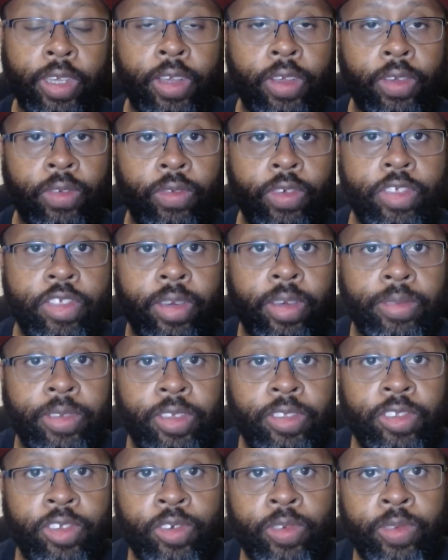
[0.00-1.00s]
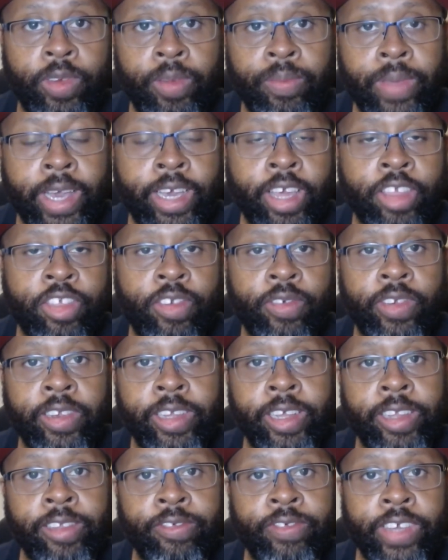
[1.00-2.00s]
What's up YouTube and I'm back at you in
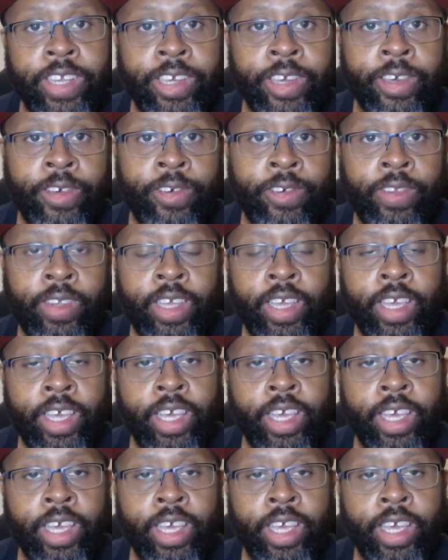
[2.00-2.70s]
another video